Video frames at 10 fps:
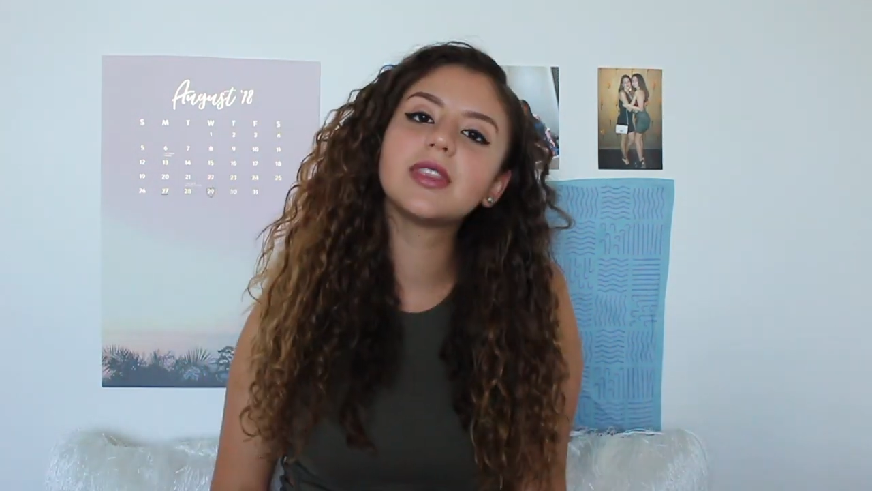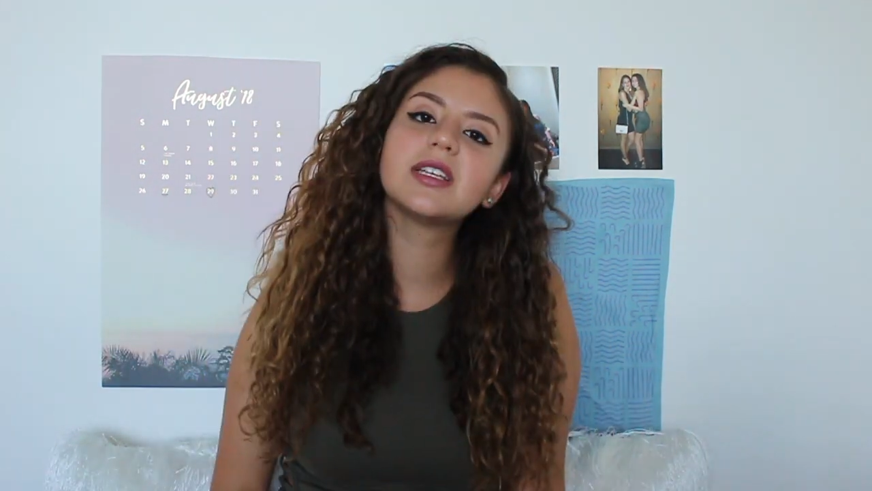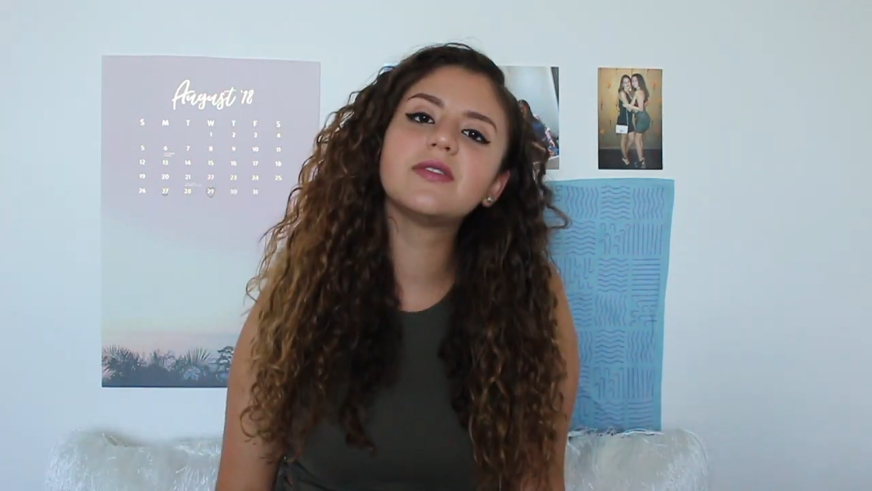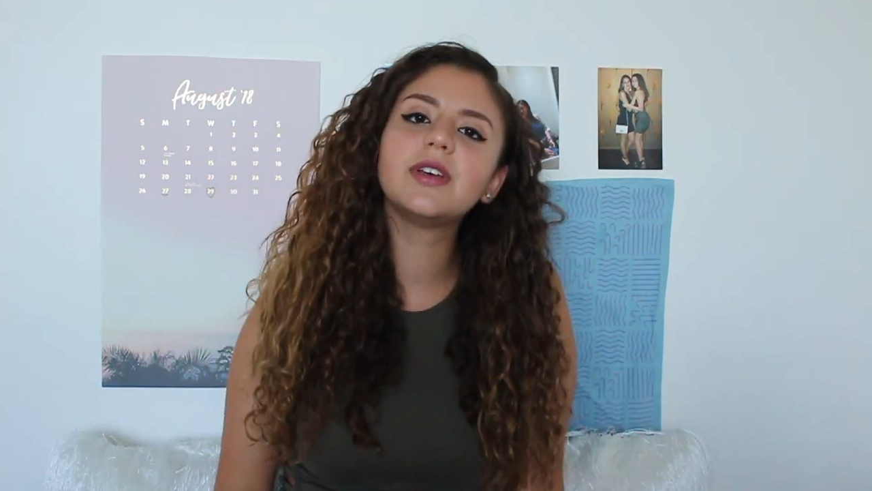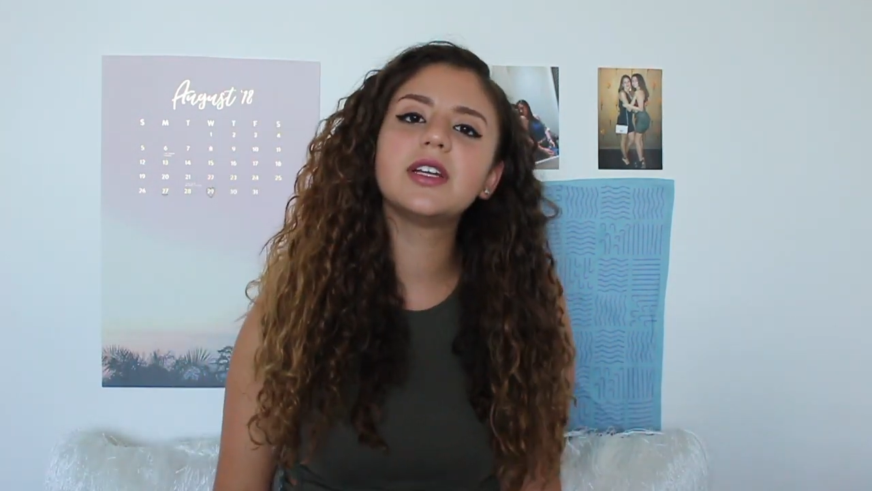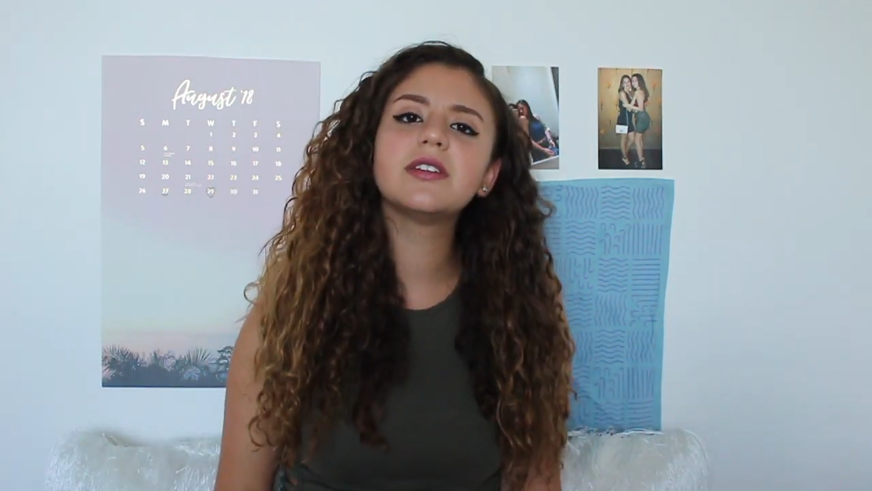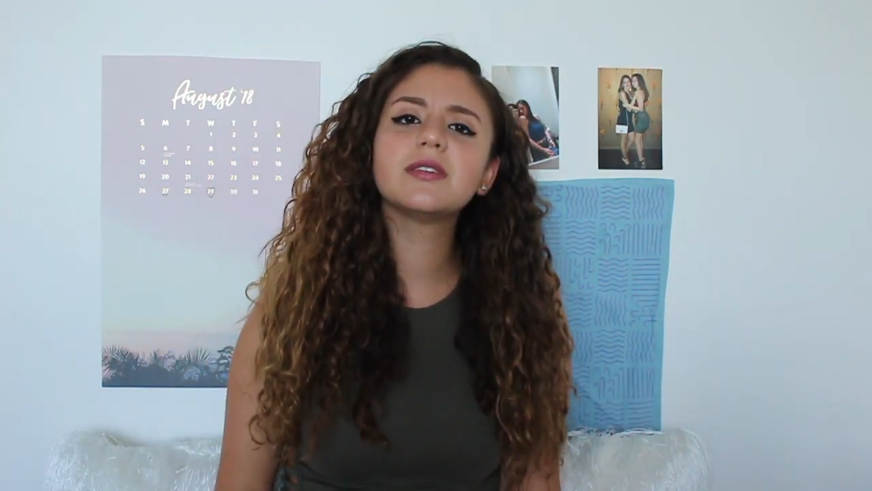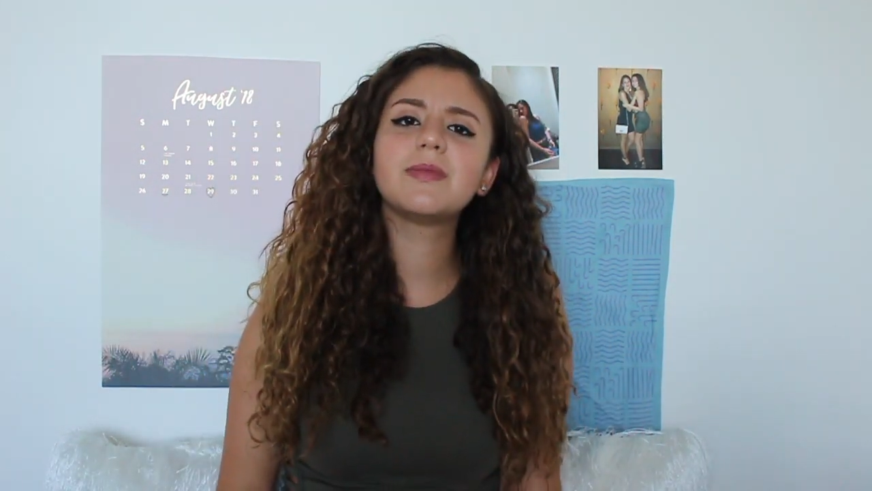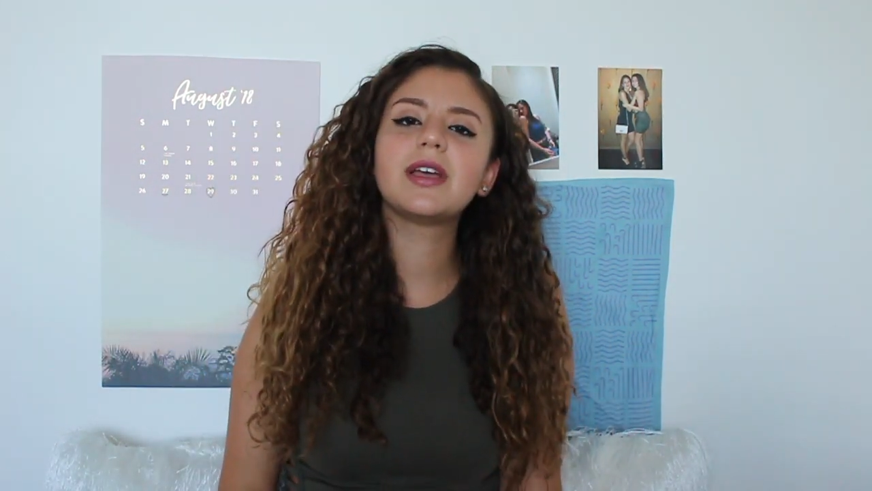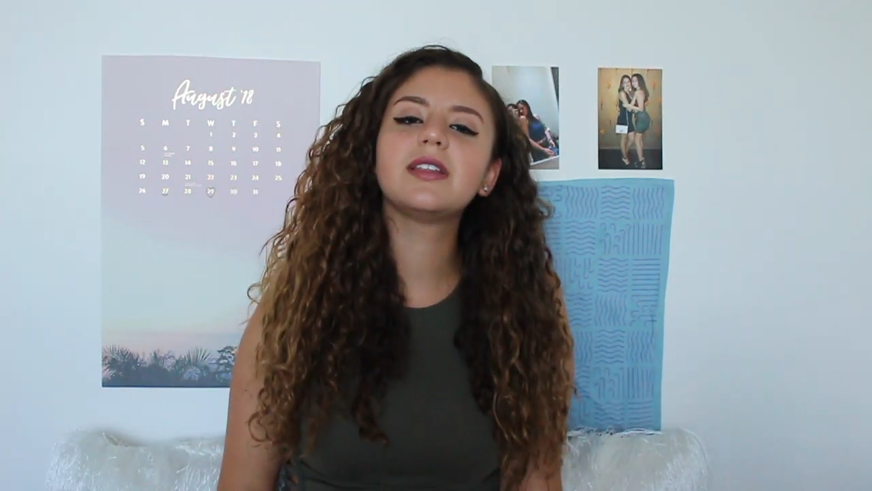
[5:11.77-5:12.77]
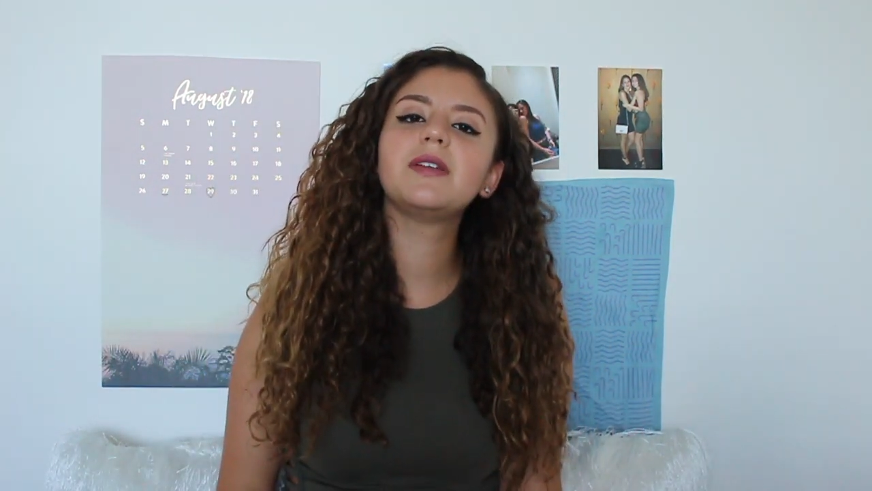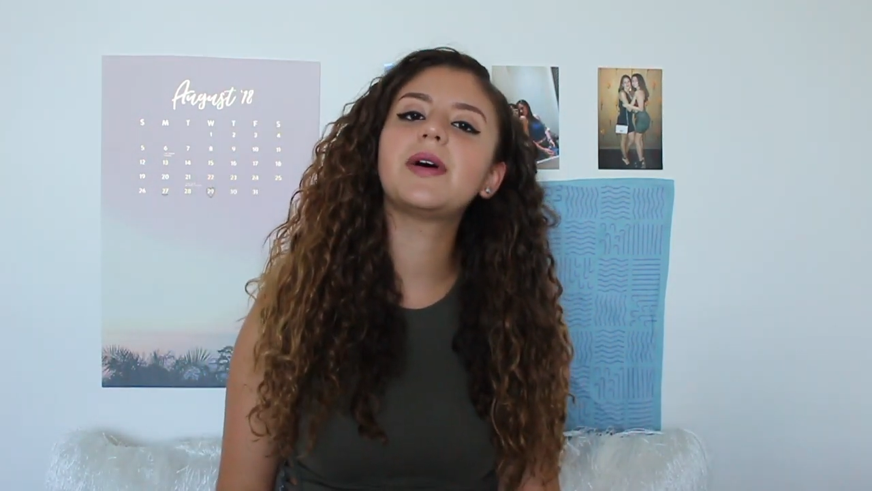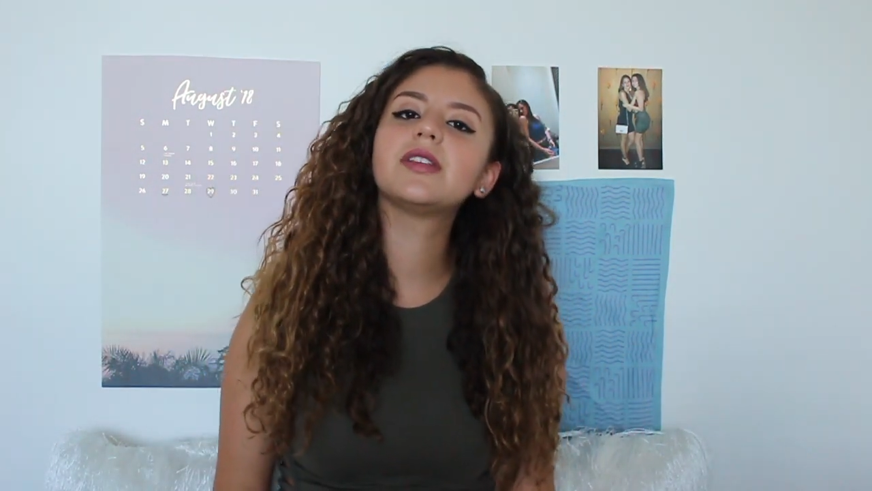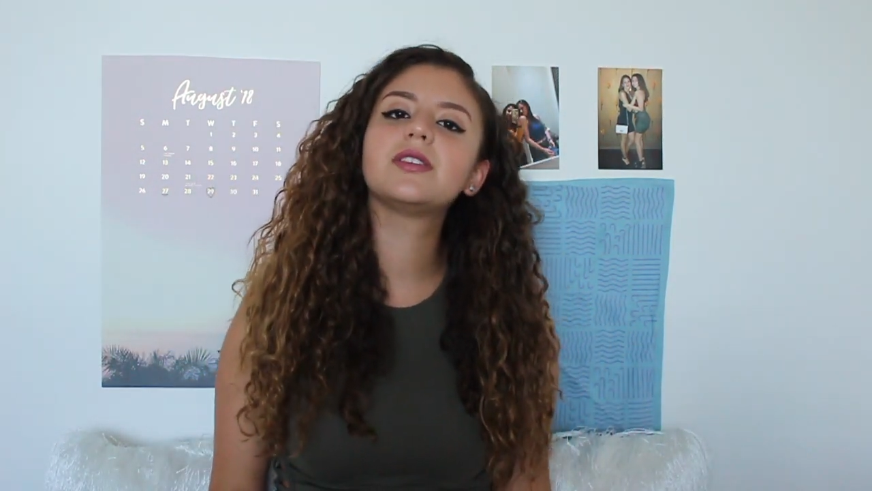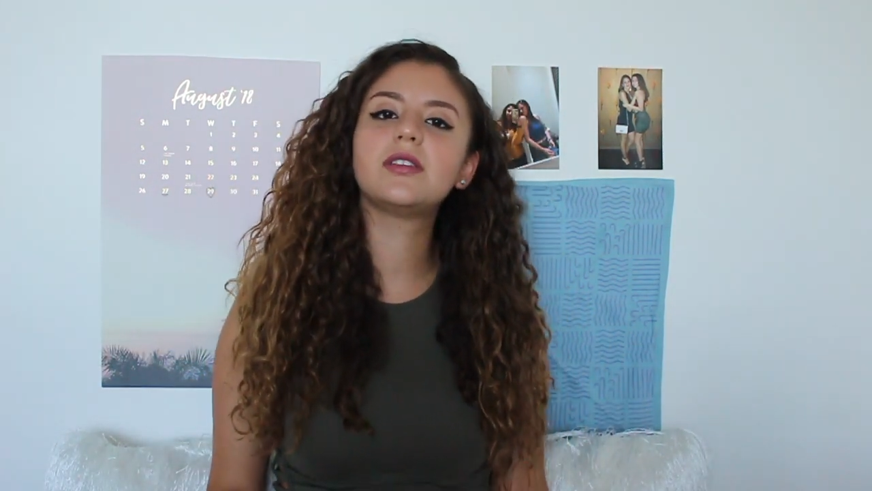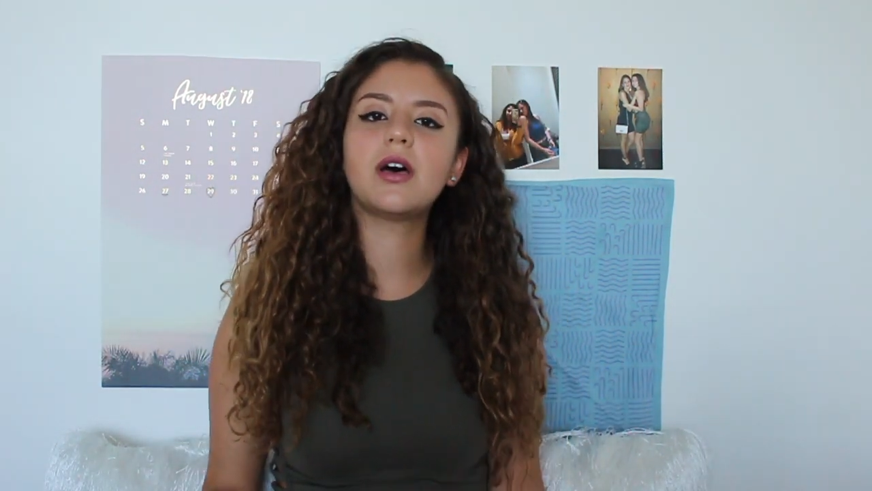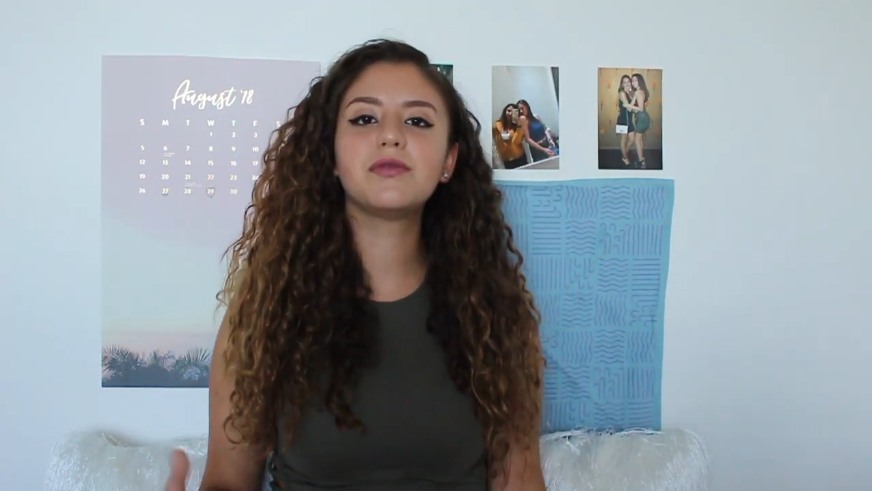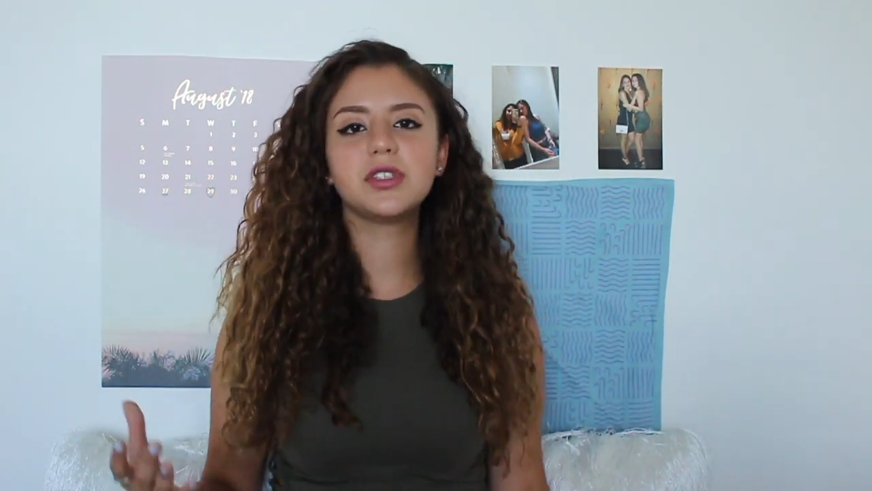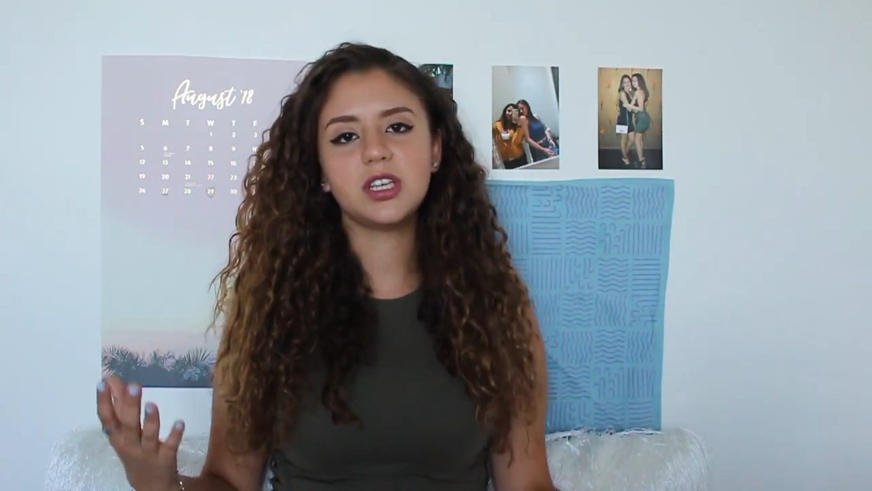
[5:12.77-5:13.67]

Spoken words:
This video is mainly about stuff